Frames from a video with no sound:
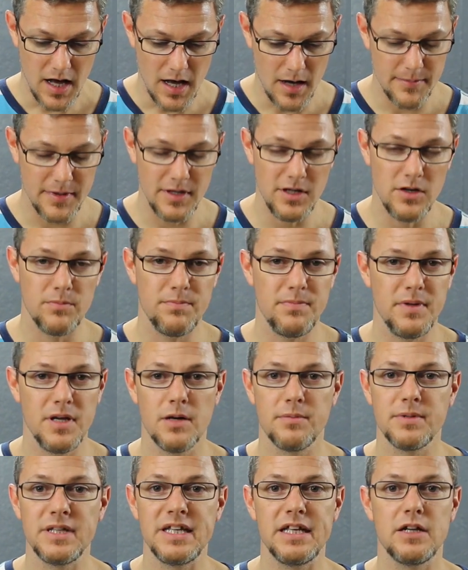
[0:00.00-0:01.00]
You know,
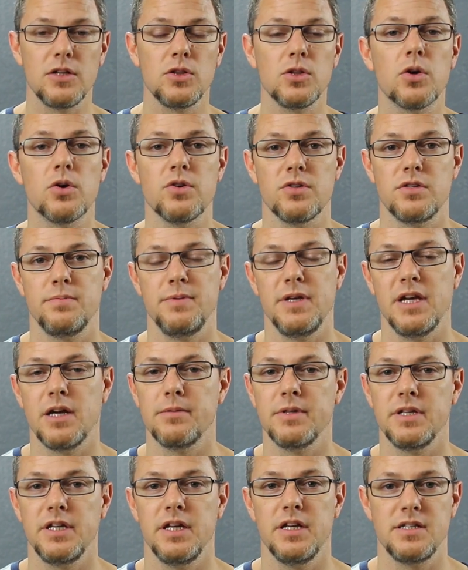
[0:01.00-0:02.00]
being able to get alerts, being
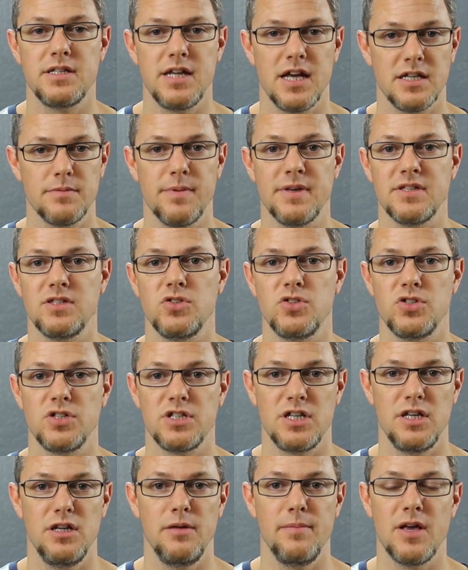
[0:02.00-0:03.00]
able to get text
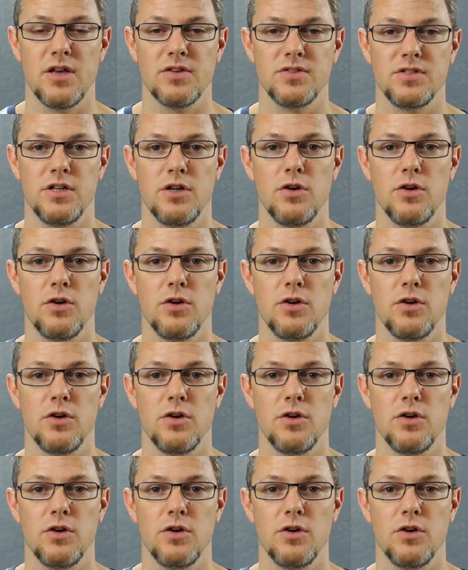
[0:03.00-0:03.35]
messages and emails.